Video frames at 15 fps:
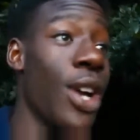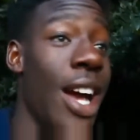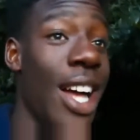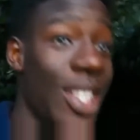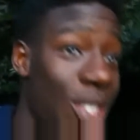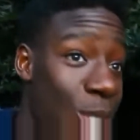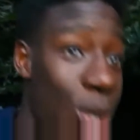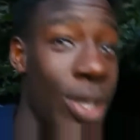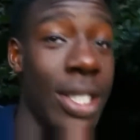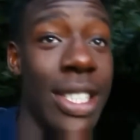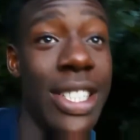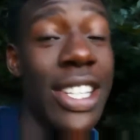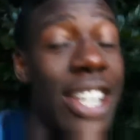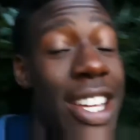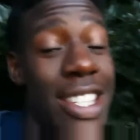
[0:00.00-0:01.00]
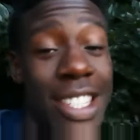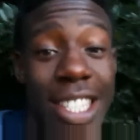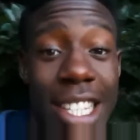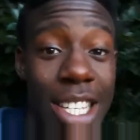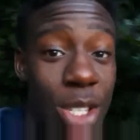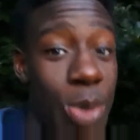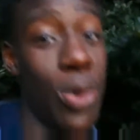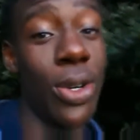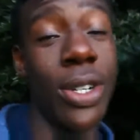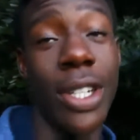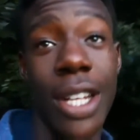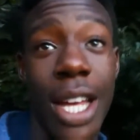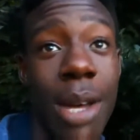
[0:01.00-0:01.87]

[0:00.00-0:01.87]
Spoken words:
I took the chance, and guess what?